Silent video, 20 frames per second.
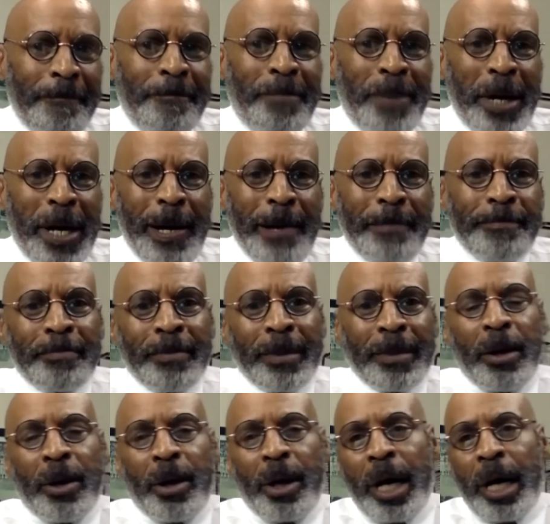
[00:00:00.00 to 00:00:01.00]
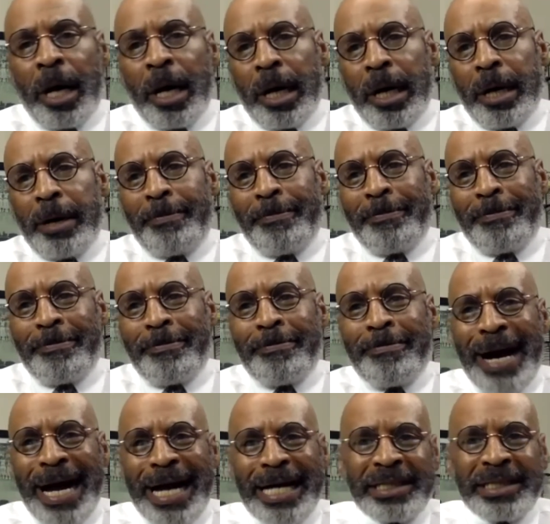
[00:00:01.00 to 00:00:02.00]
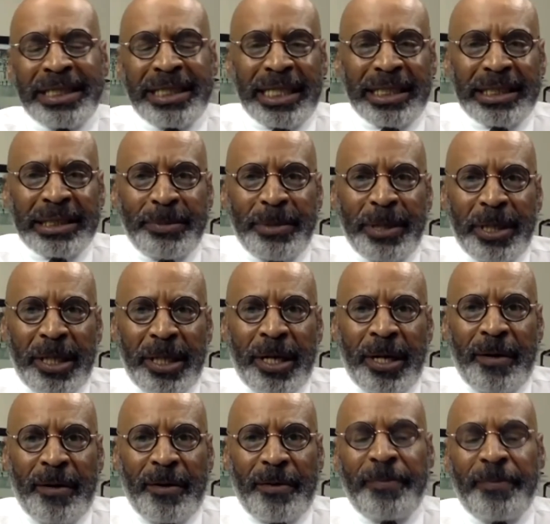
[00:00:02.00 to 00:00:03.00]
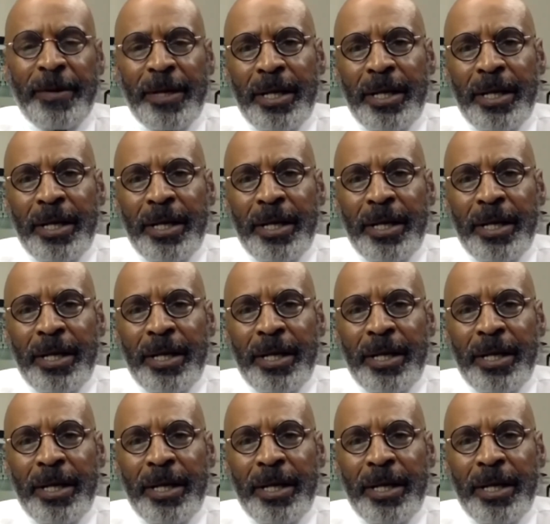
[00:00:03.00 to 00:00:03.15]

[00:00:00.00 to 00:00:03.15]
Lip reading: But my assessment of